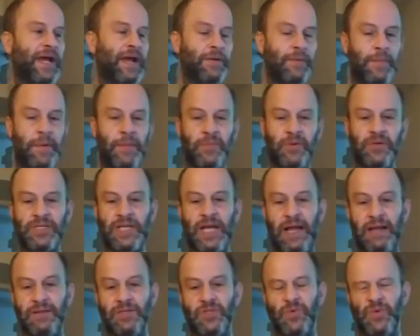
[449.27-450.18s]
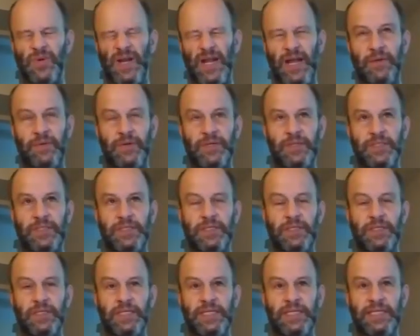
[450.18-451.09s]
I remember times when I would
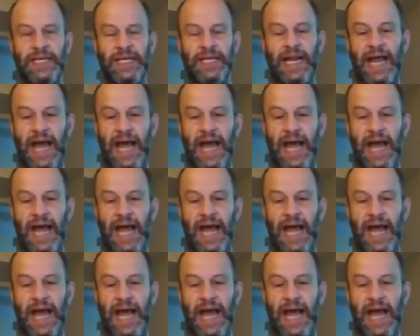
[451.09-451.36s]
get